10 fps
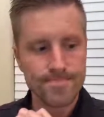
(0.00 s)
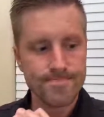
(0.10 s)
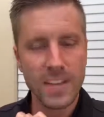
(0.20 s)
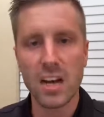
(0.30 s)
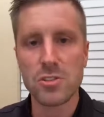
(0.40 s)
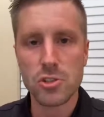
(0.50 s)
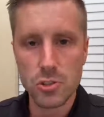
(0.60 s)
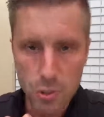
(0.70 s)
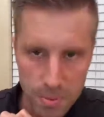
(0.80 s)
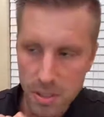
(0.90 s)

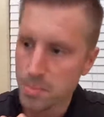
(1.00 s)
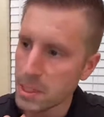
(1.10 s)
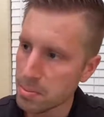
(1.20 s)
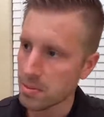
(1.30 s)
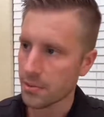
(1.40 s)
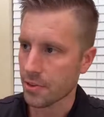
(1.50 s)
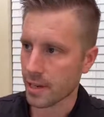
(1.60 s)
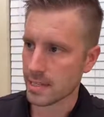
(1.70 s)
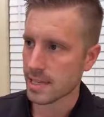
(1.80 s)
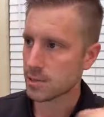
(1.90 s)
unscrupulous people out there,
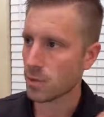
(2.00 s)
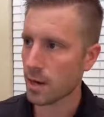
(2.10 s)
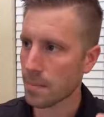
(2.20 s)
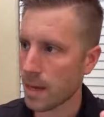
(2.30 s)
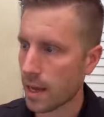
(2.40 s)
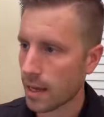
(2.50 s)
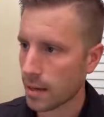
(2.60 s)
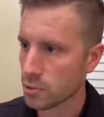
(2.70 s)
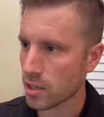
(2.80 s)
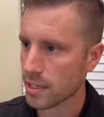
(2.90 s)
guys. That's what
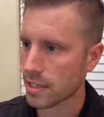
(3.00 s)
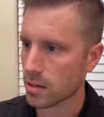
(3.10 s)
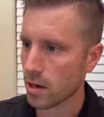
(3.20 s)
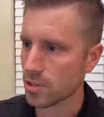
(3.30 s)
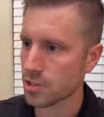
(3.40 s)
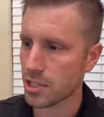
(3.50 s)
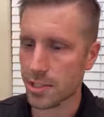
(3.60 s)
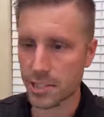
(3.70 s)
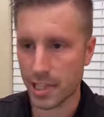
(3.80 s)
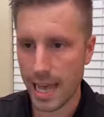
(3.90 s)
I'm trying to get across to you,
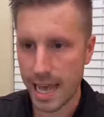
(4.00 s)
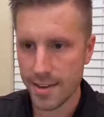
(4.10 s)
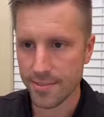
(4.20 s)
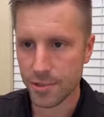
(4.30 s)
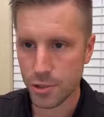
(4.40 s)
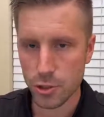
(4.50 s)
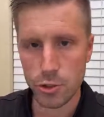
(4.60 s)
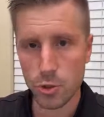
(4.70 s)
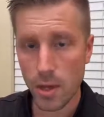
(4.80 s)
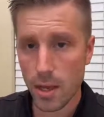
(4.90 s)
that you have
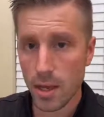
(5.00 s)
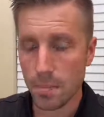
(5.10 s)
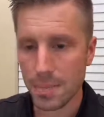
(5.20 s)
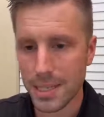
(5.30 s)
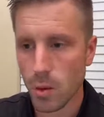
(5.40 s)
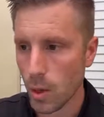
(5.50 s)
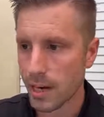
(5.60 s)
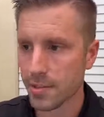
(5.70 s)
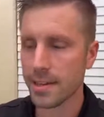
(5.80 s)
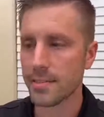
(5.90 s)
to be
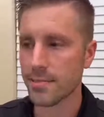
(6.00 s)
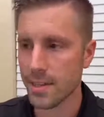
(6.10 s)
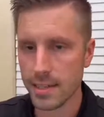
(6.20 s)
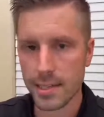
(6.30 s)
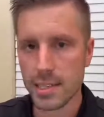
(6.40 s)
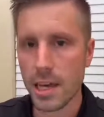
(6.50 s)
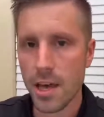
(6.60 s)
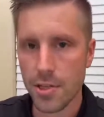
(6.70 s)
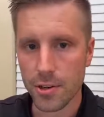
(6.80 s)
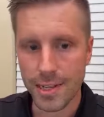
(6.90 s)
aware that in vending,
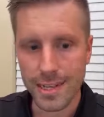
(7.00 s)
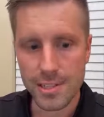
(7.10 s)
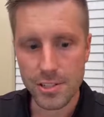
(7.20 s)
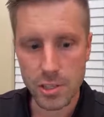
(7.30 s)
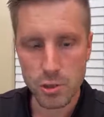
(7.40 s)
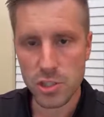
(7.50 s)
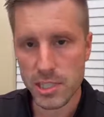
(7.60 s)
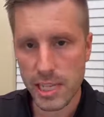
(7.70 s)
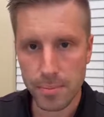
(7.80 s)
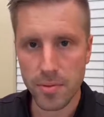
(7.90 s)
there is no
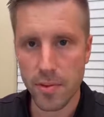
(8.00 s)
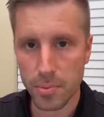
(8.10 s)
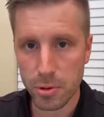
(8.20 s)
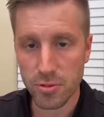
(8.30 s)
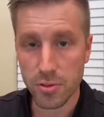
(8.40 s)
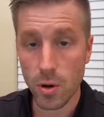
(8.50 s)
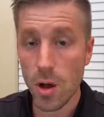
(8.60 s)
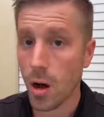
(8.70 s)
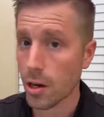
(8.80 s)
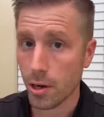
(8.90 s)
stamp of approval
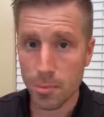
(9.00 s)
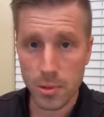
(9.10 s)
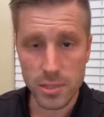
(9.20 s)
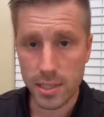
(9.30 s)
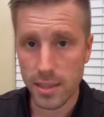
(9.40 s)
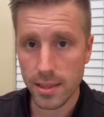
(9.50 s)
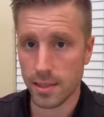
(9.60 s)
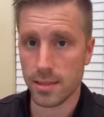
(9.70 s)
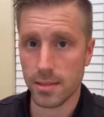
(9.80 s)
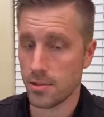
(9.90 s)
on almost
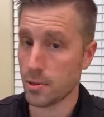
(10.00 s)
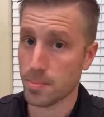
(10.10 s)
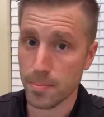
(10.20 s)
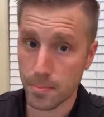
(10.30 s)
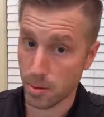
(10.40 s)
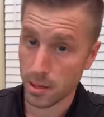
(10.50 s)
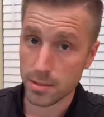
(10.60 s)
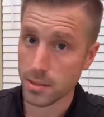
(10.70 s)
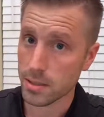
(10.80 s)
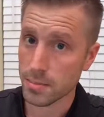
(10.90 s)
anything. The
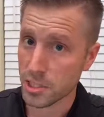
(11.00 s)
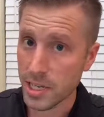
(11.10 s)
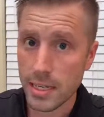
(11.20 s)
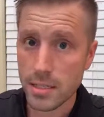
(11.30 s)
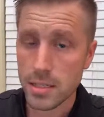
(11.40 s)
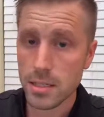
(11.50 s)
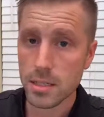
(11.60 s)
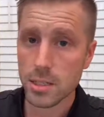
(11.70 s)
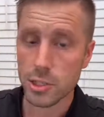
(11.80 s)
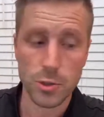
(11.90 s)
machines,
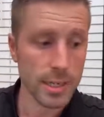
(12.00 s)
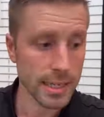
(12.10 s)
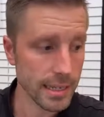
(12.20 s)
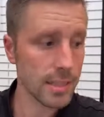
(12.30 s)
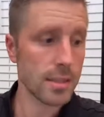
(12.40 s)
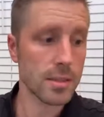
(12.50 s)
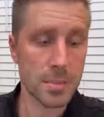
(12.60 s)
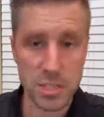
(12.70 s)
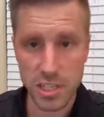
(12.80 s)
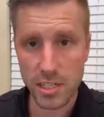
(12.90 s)
you can get the
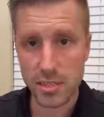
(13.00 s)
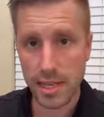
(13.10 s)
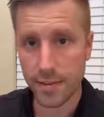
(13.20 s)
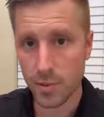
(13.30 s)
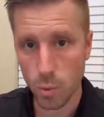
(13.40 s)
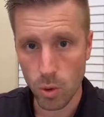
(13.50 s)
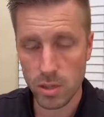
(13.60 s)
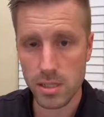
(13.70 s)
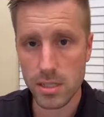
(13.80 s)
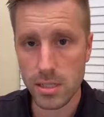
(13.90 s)
machines that have the
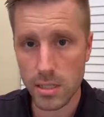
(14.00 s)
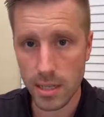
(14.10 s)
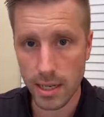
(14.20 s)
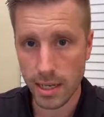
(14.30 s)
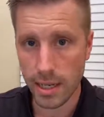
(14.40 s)
warranties and the